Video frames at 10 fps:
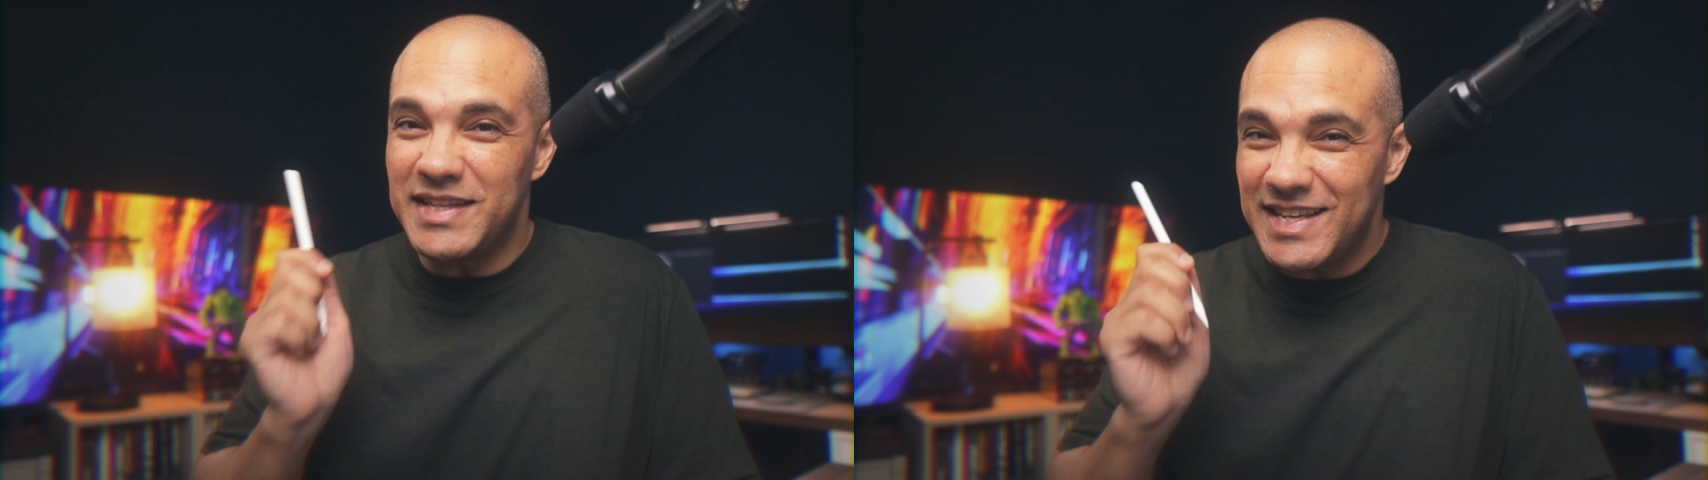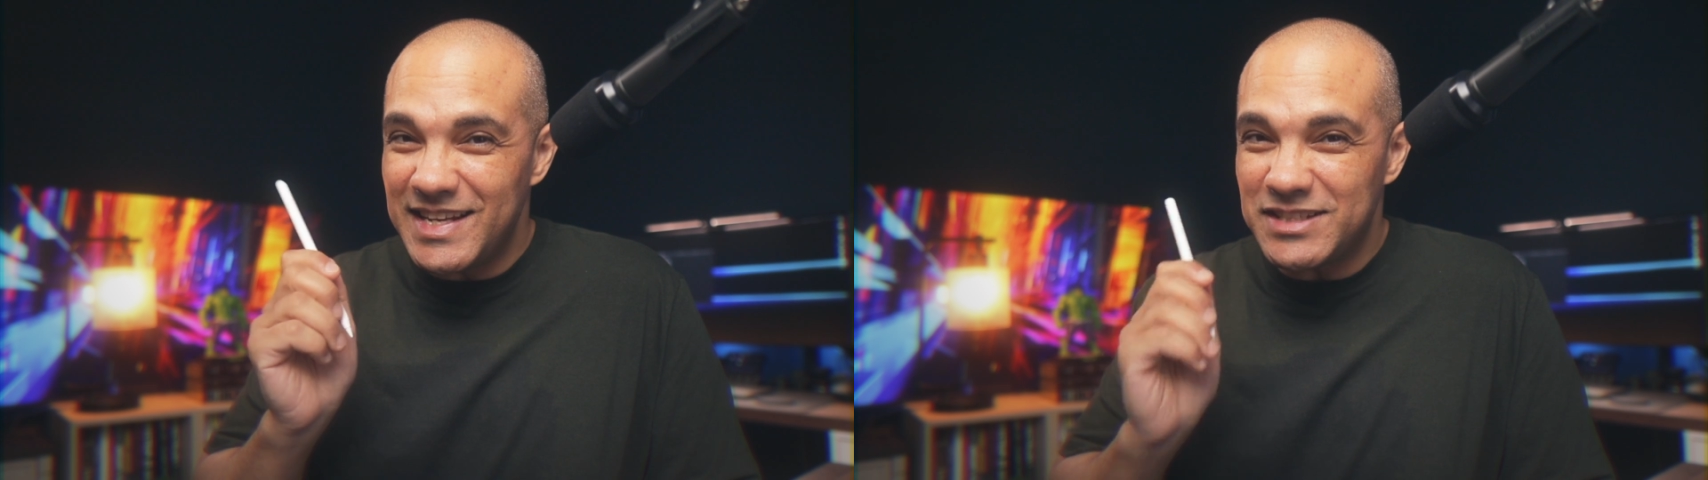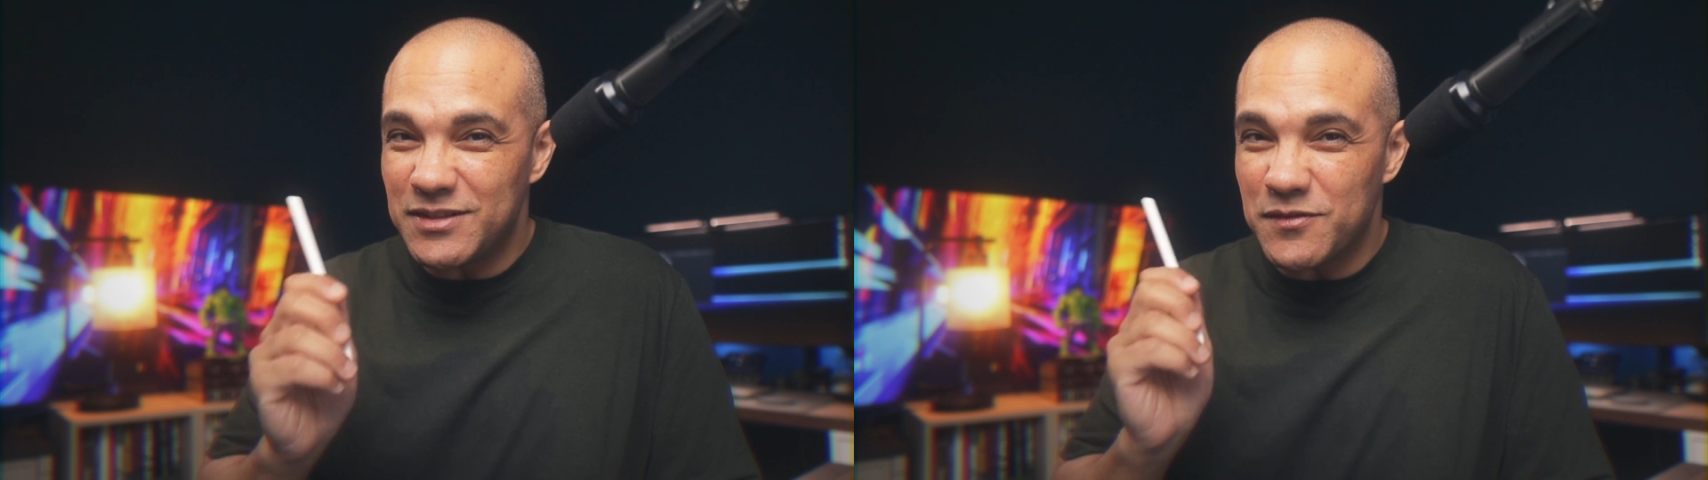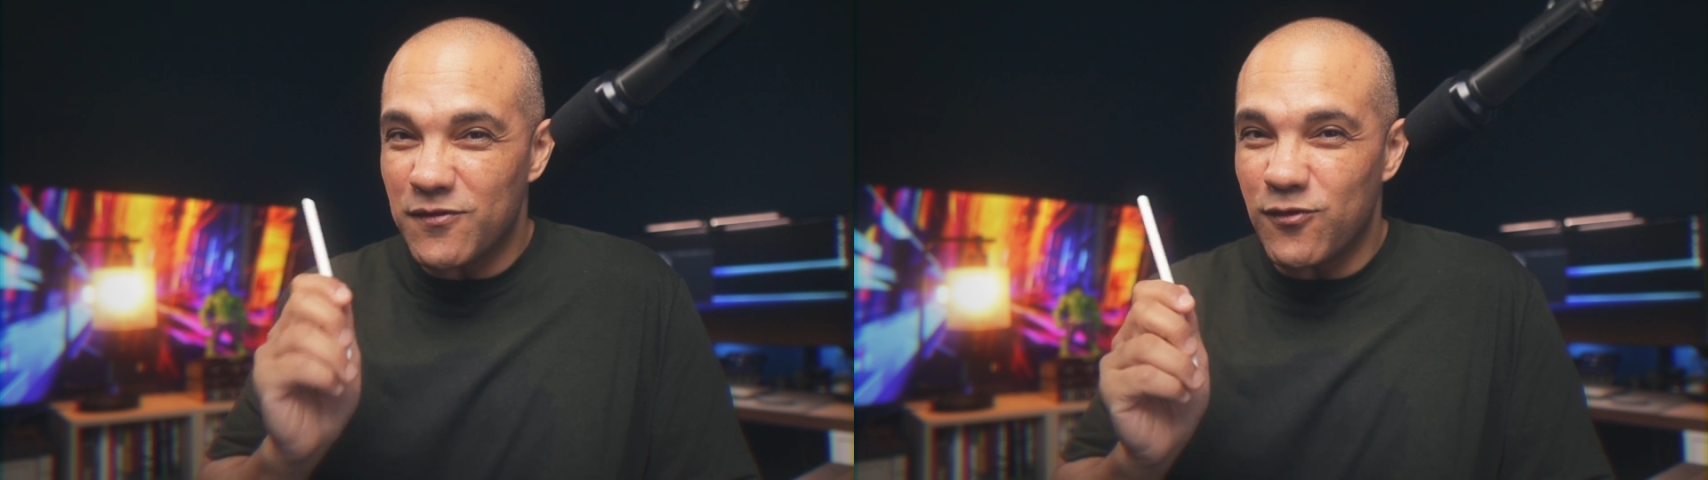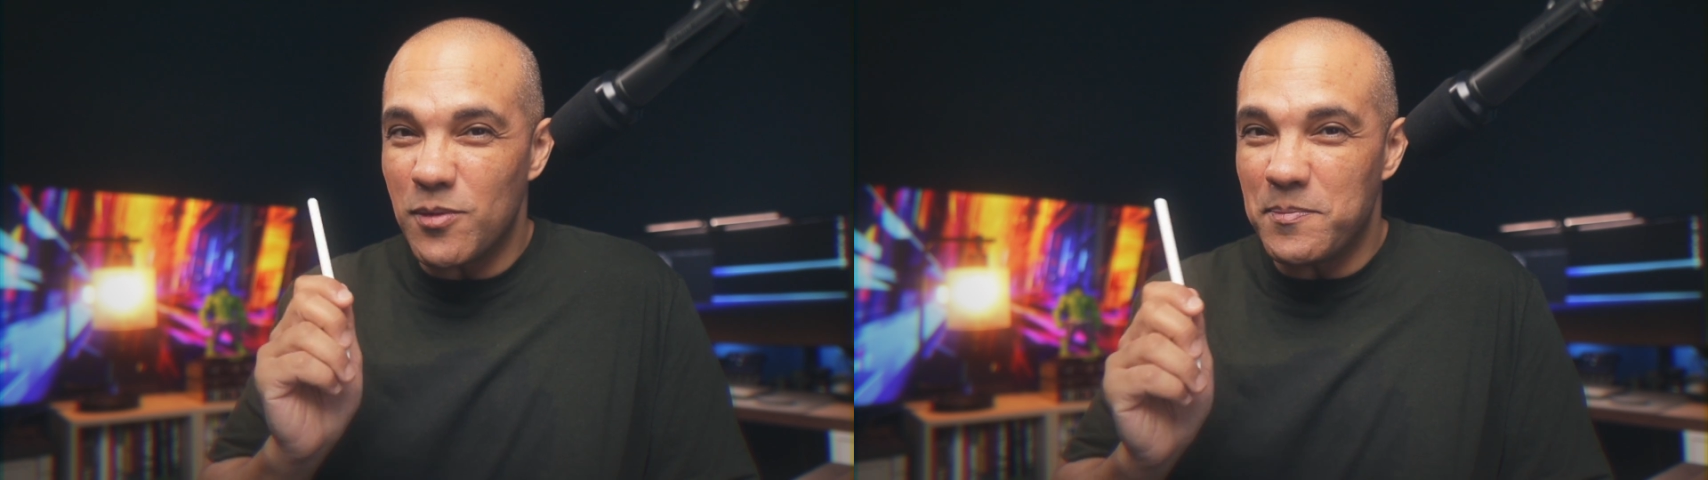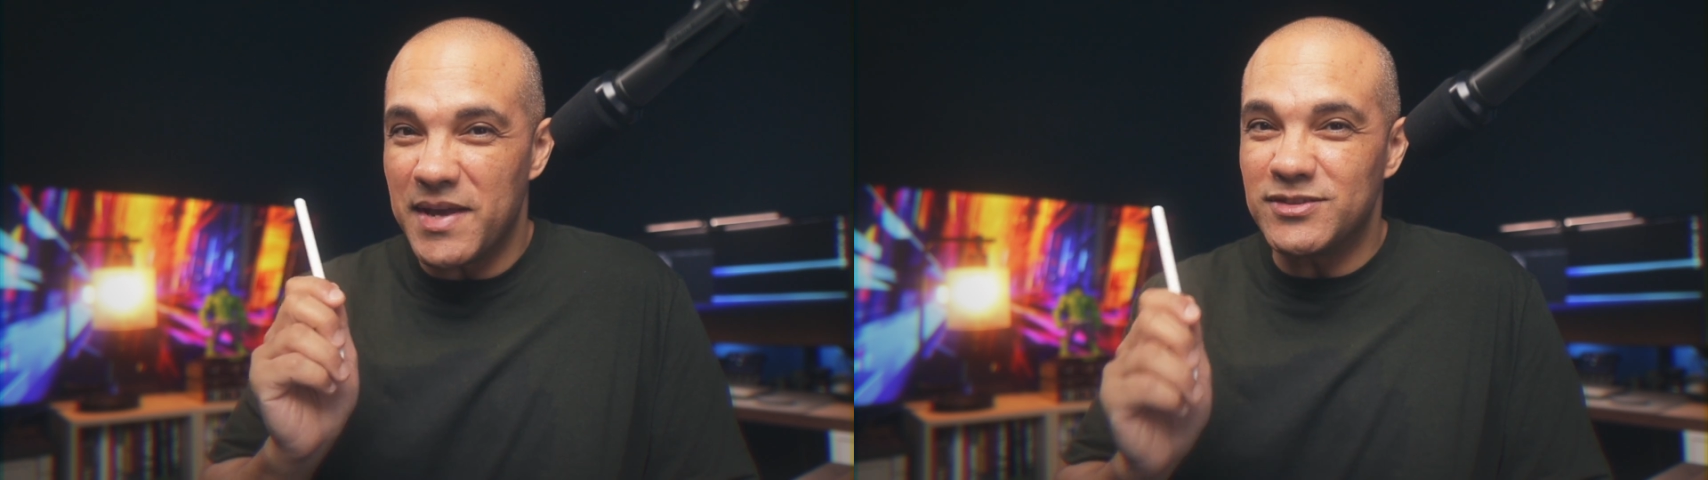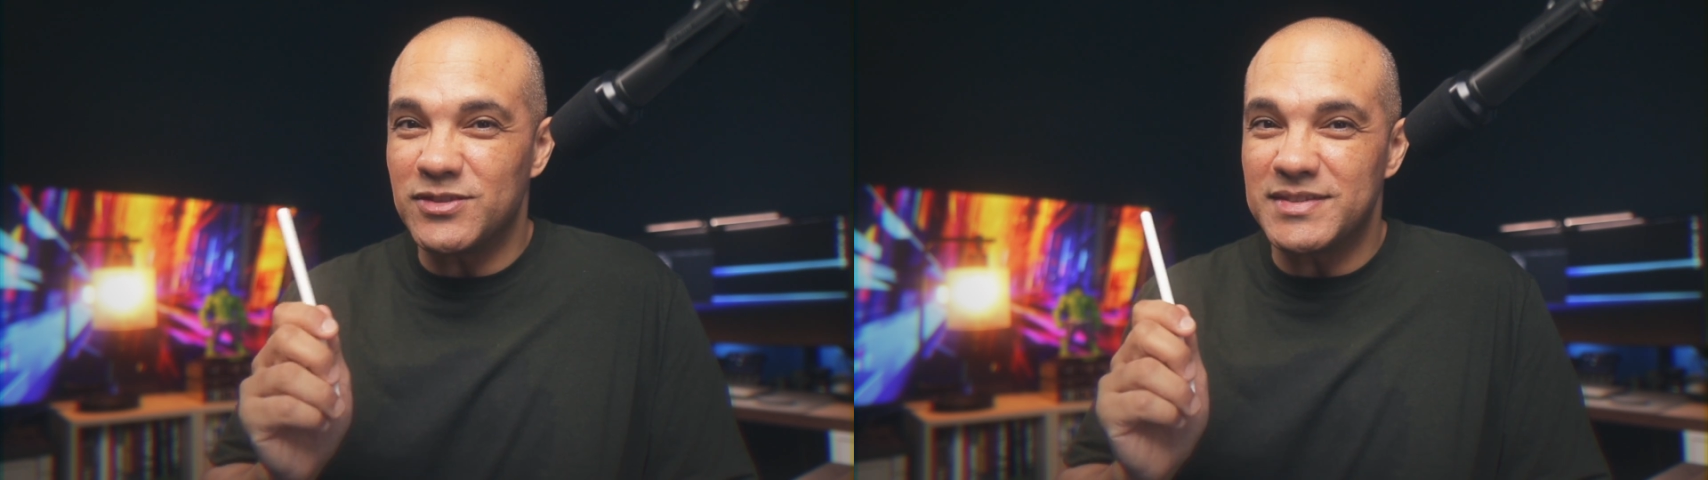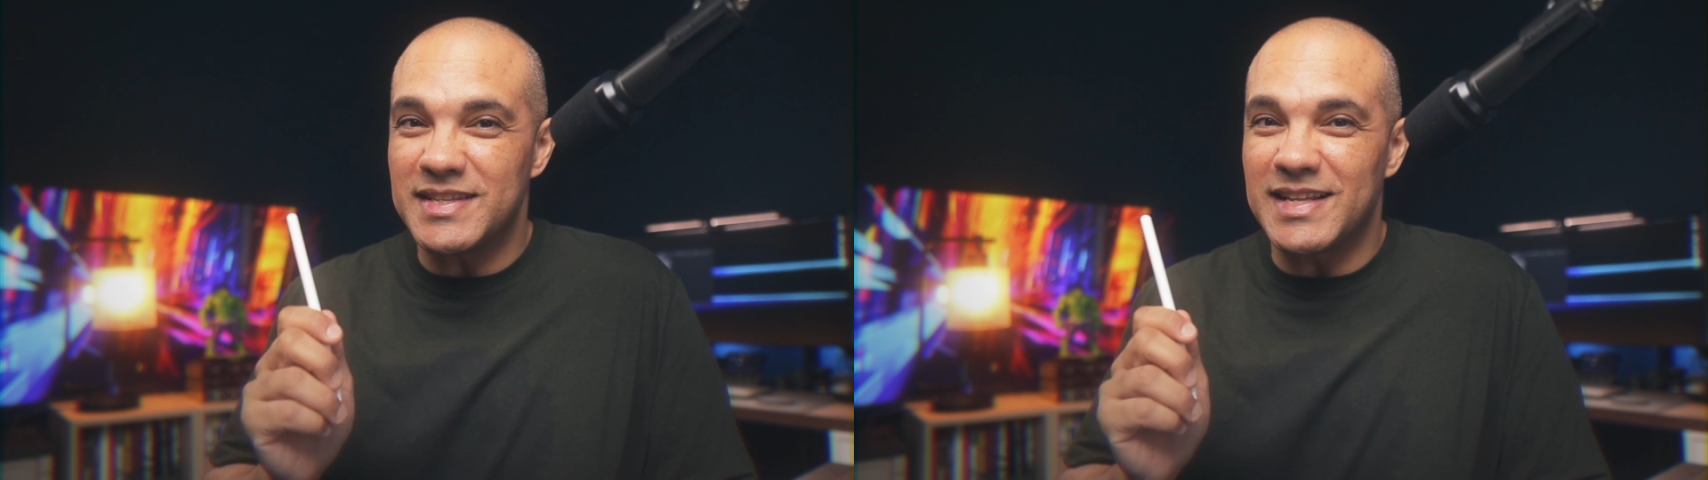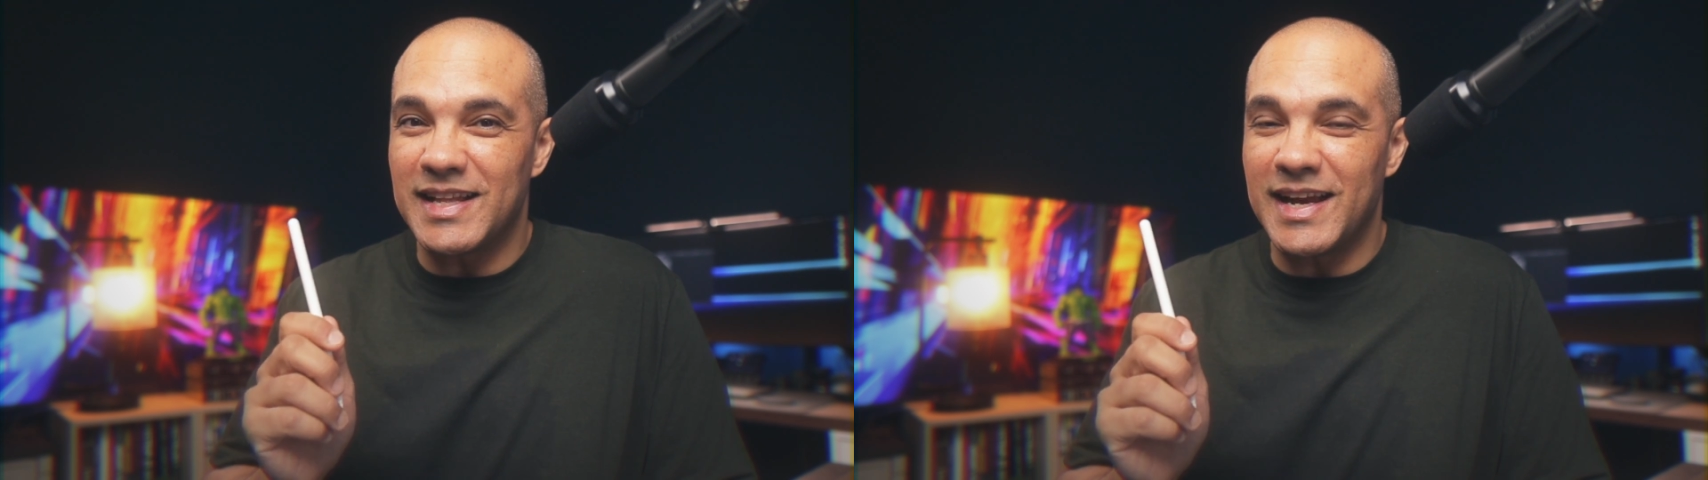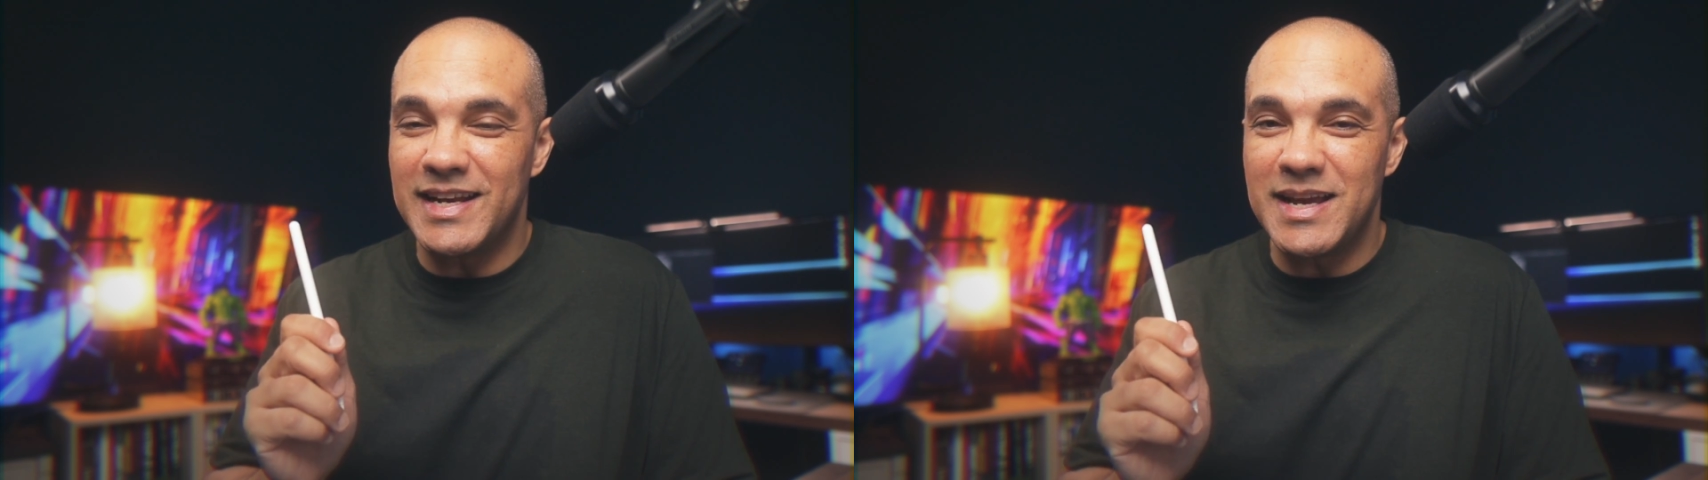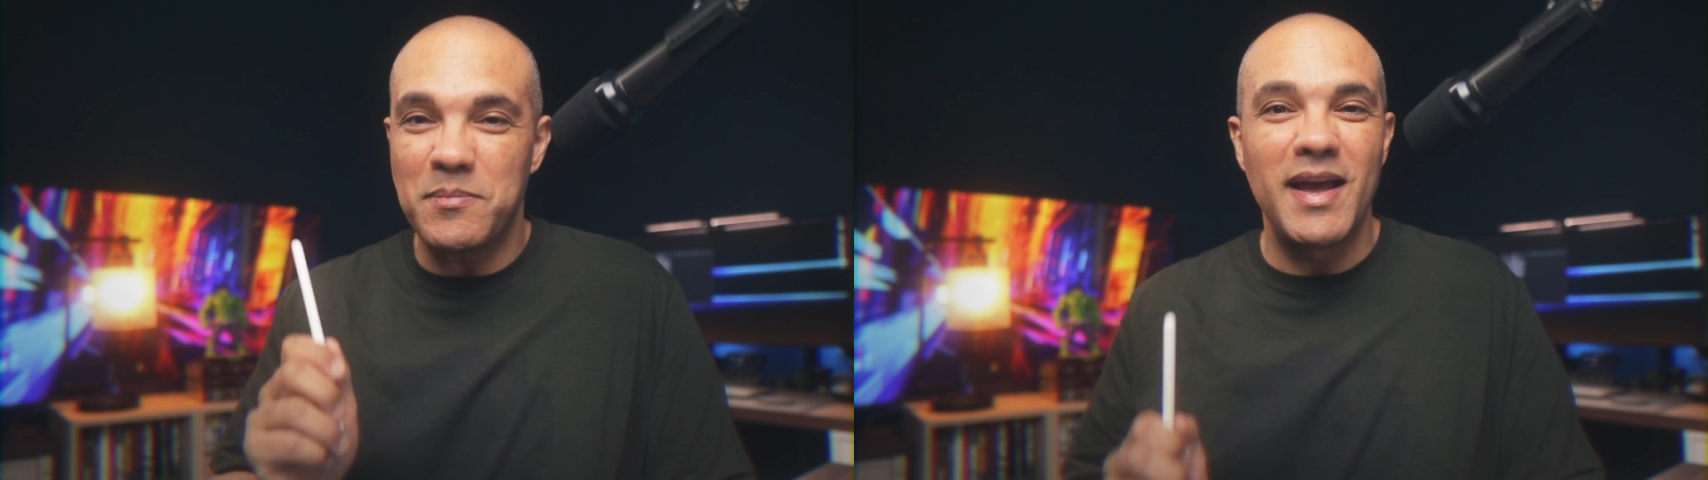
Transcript: each of the 4 pencils in the lineup,